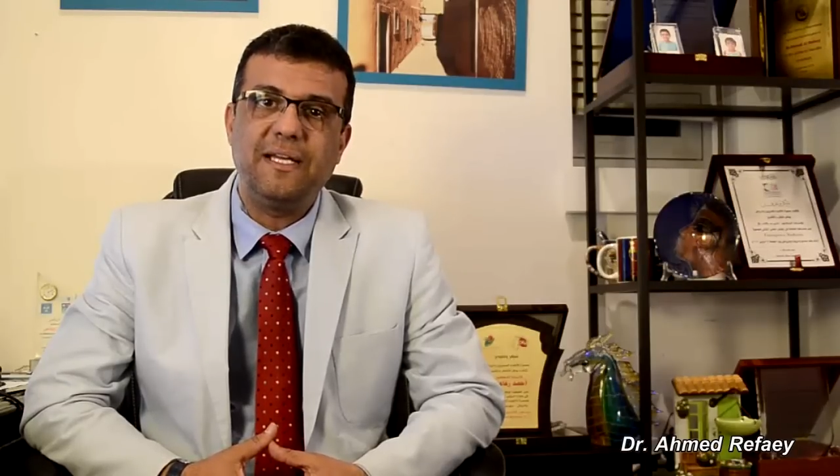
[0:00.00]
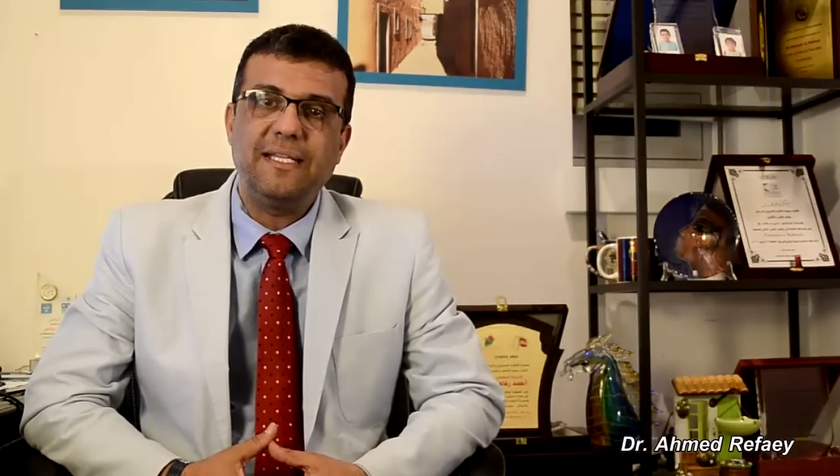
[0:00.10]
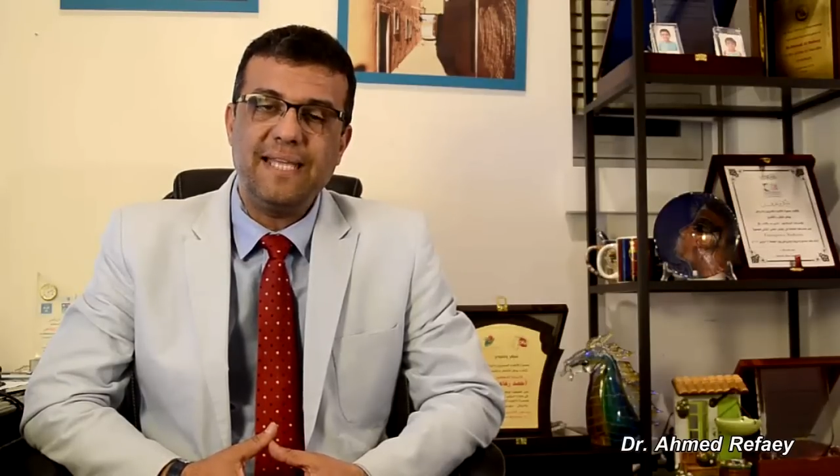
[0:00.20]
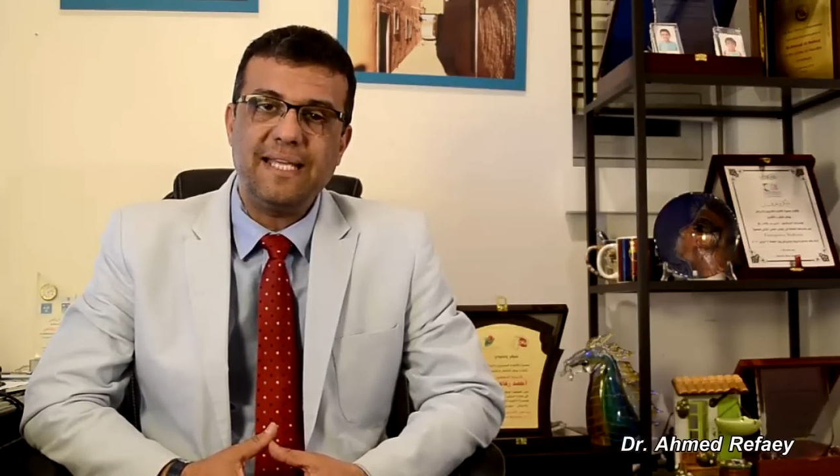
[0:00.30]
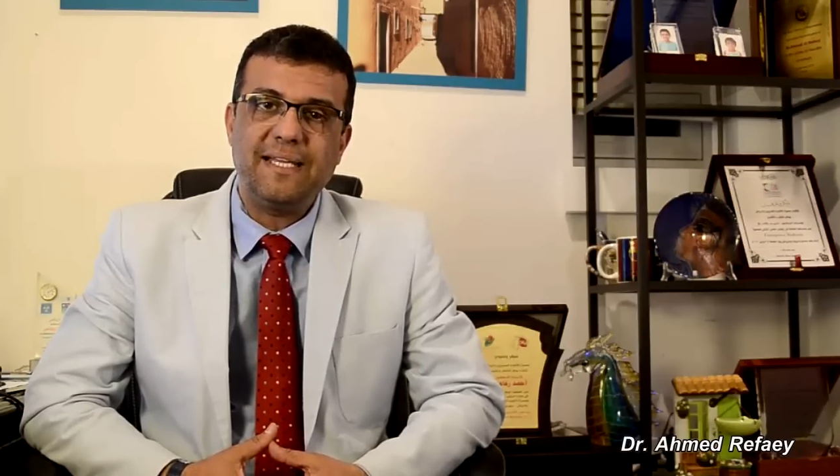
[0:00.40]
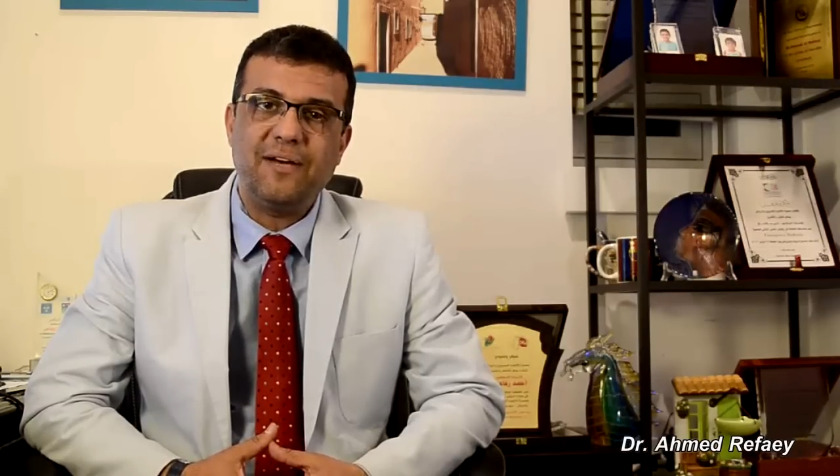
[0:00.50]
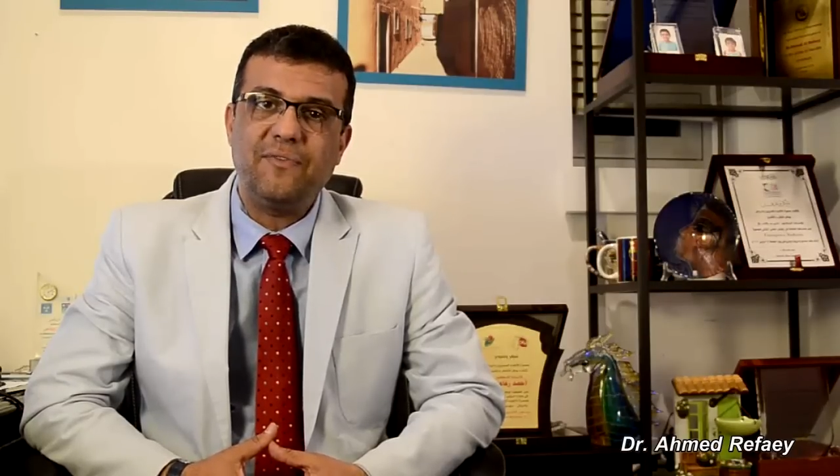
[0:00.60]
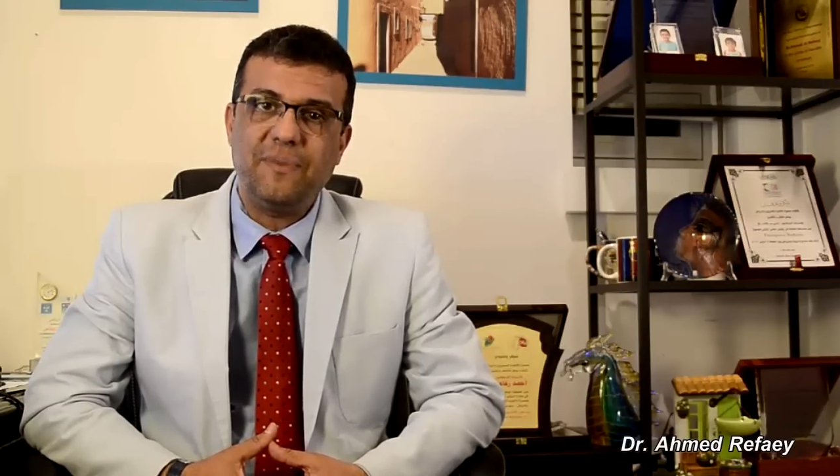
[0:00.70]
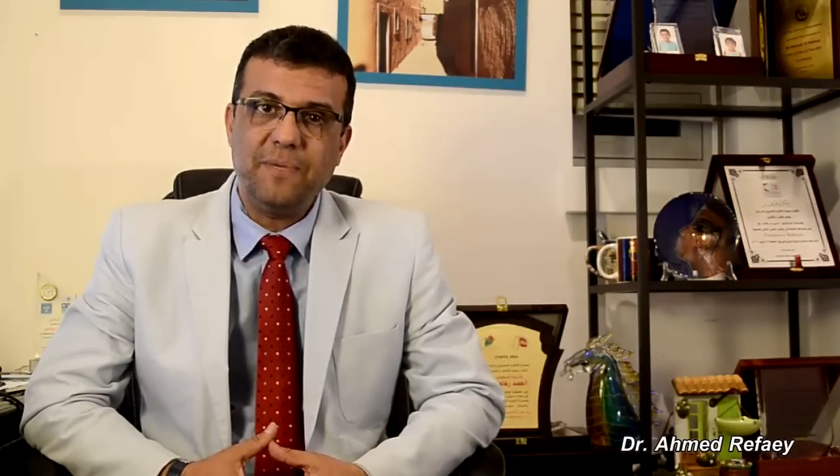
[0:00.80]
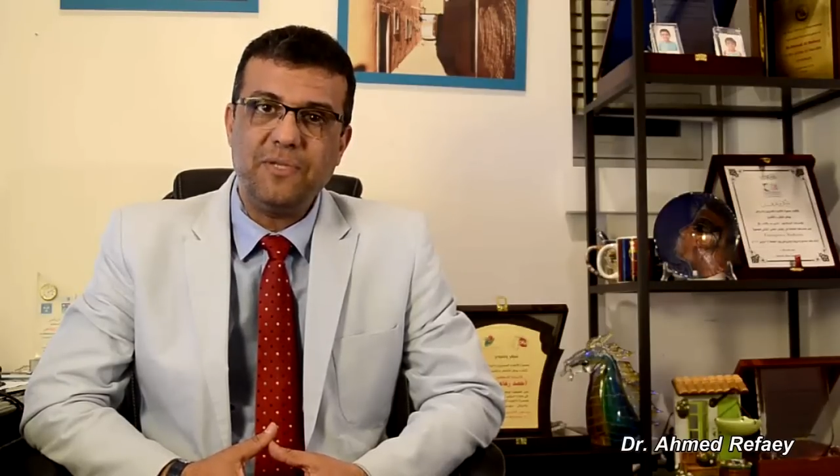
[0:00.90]
data
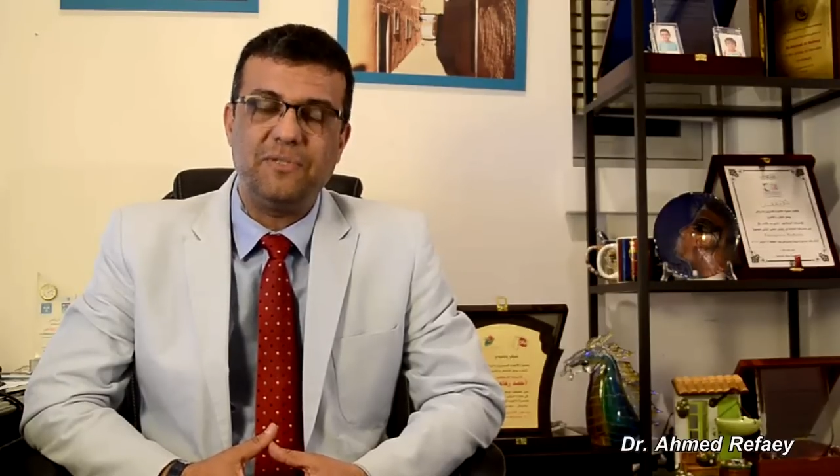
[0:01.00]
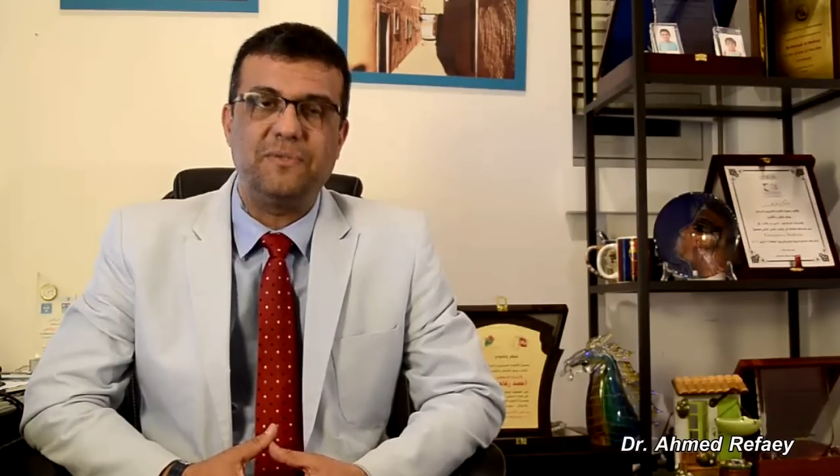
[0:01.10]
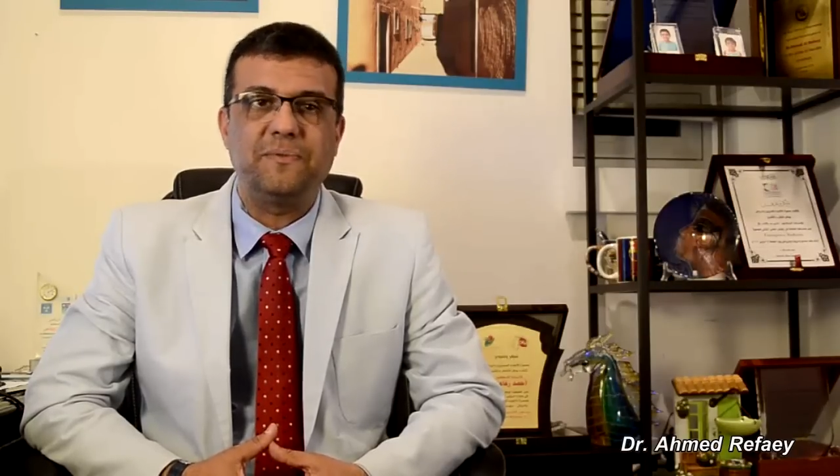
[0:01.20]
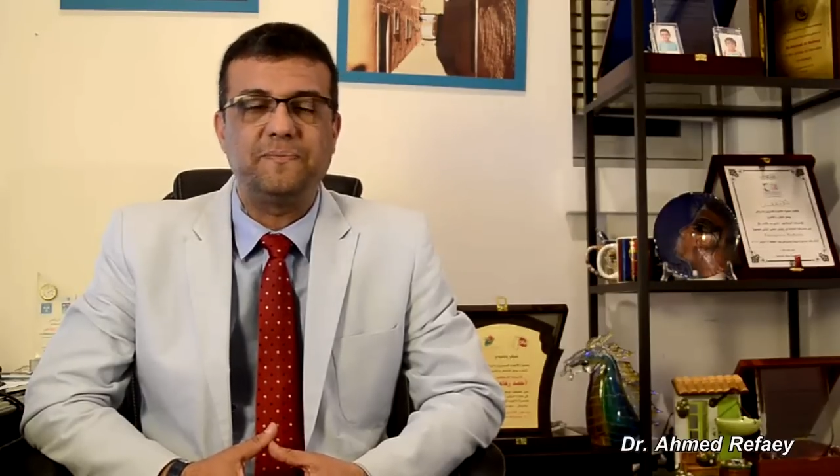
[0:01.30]
of the patient.